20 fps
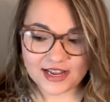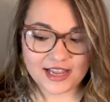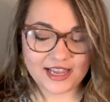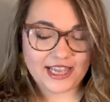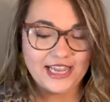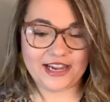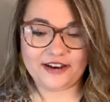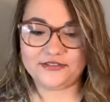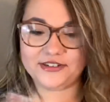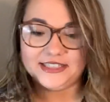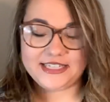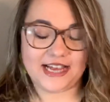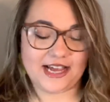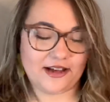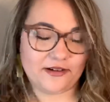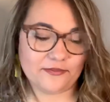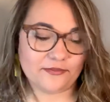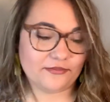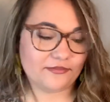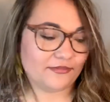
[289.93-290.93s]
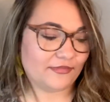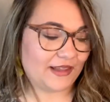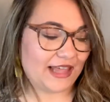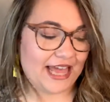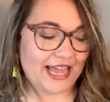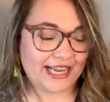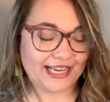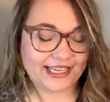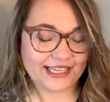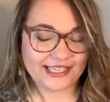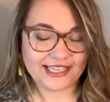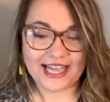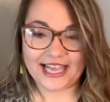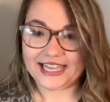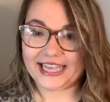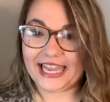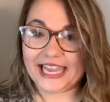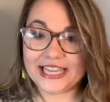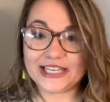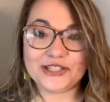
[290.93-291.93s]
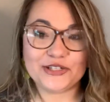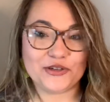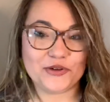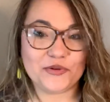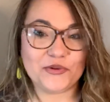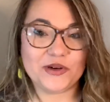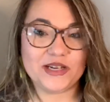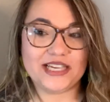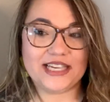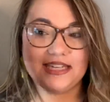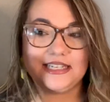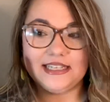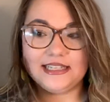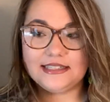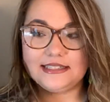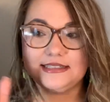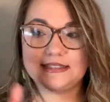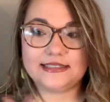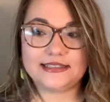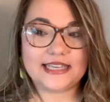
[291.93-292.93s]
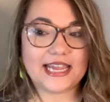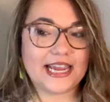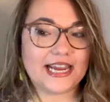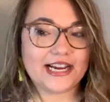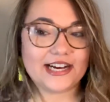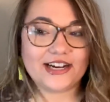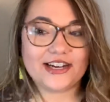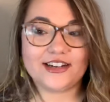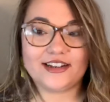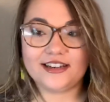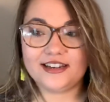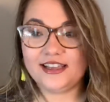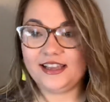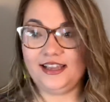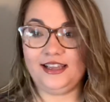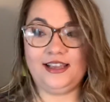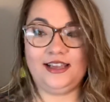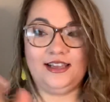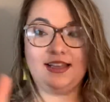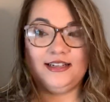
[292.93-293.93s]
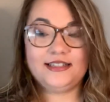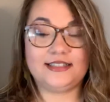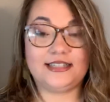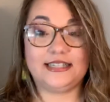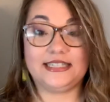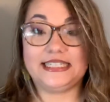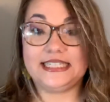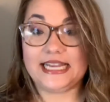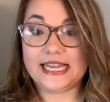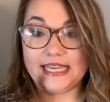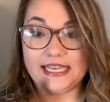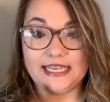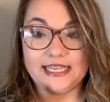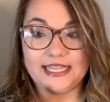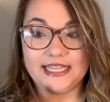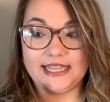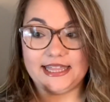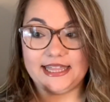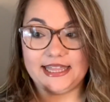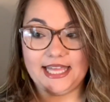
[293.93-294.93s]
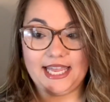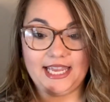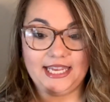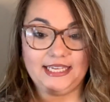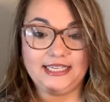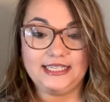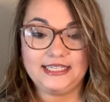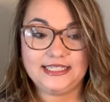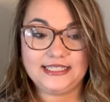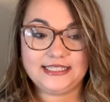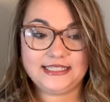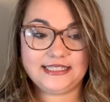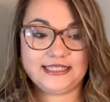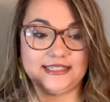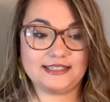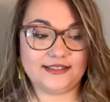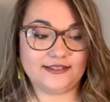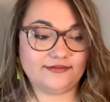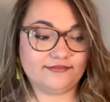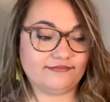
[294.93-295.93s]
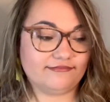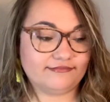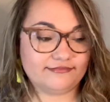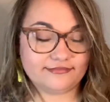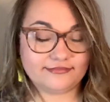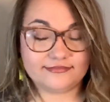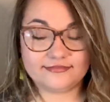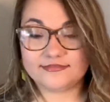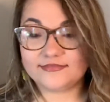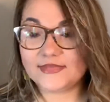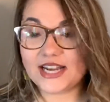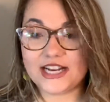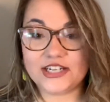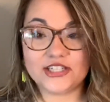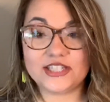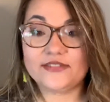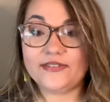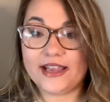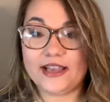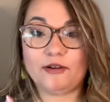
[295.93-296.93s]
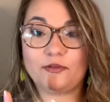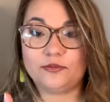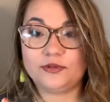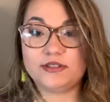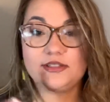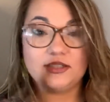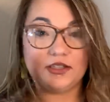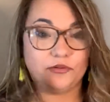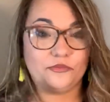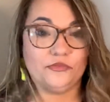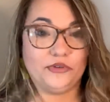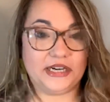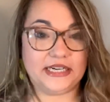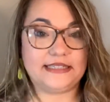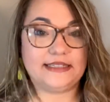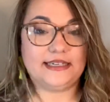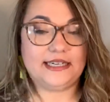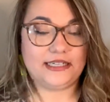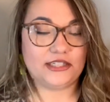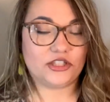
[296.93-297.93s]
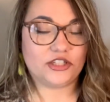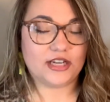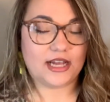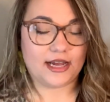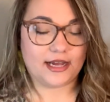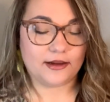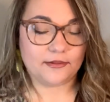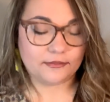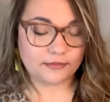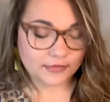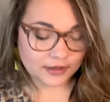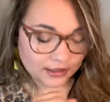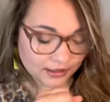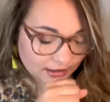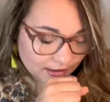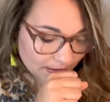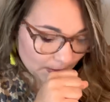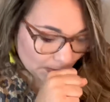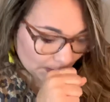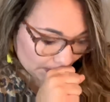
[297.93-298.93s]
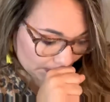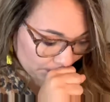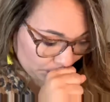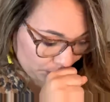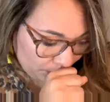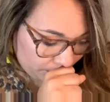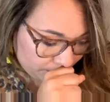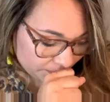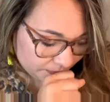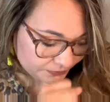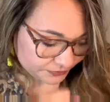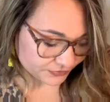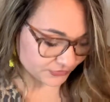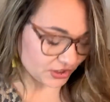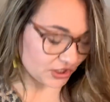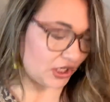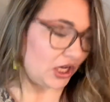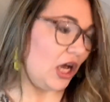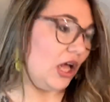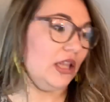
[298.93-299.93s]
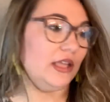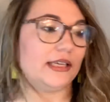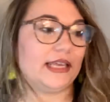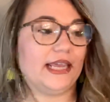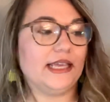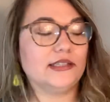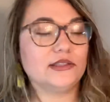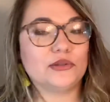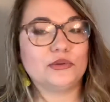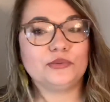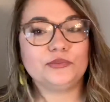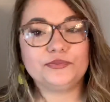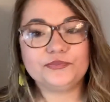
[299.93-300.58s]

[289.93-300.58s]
Every time, like, I can't do it, scared to death, and I just found some reason each time. to call and cancel.